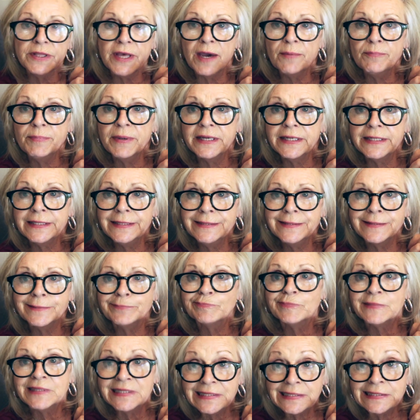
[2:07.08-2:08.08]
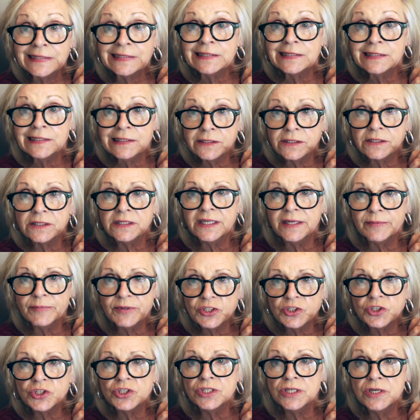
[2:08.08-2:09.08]
that because she's claiming
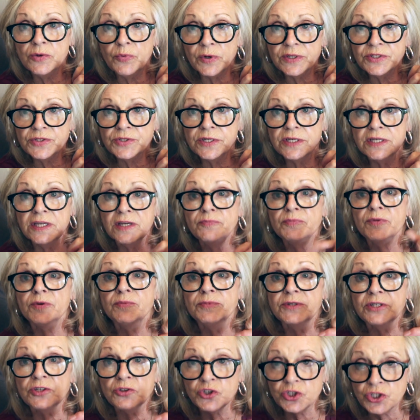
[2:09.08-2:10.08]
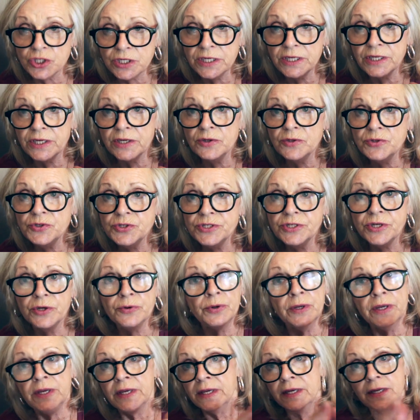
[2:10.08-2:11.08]
she wants to keep them till she goes. So,
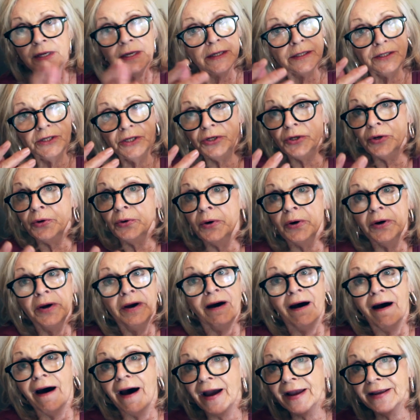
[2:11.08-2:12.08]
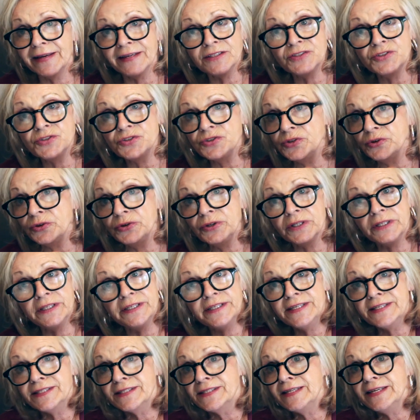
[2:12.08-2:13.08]
I can certainly
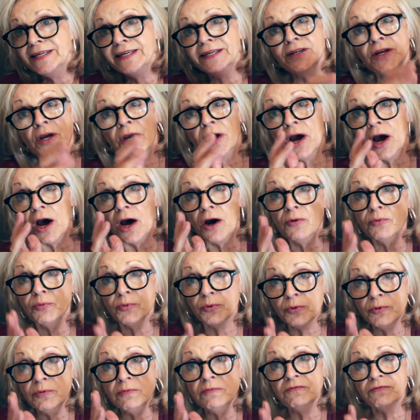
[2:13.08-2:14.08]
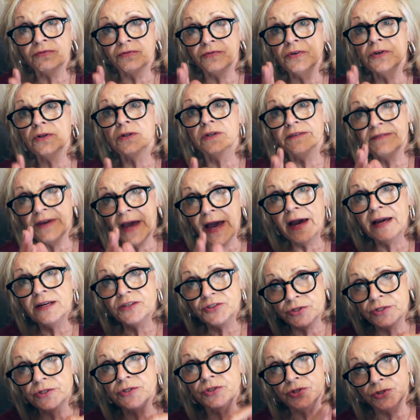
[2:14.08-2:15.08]
see a room full of
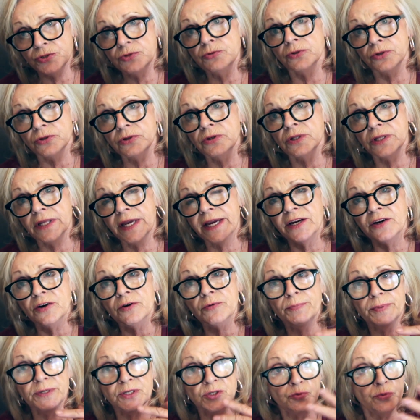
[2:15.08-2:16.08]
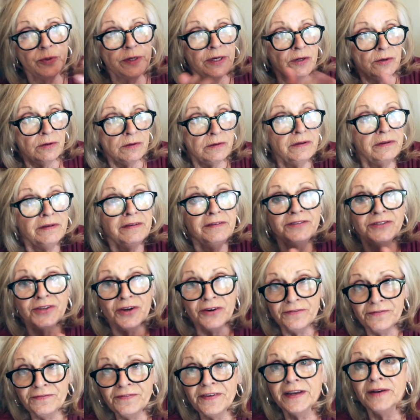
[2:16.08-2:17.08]
ashes sooner or later between as
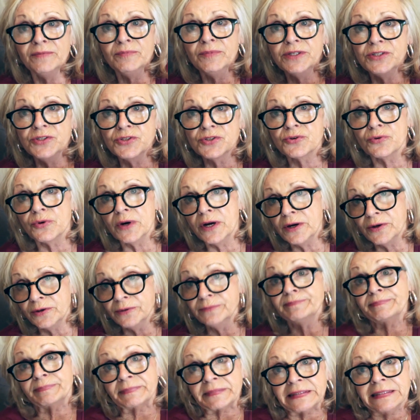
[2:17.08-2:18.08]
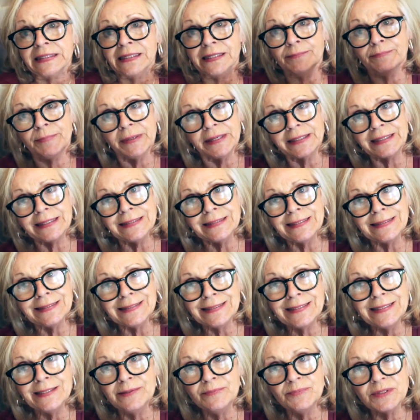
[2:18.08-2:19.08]
our families grow, because it
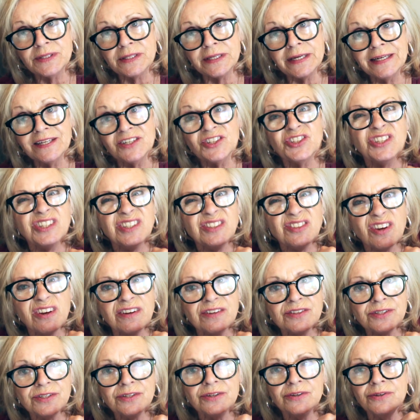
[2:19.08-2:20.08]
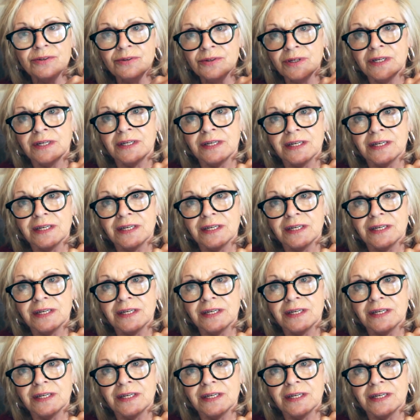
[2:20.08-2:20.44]
seems like she's also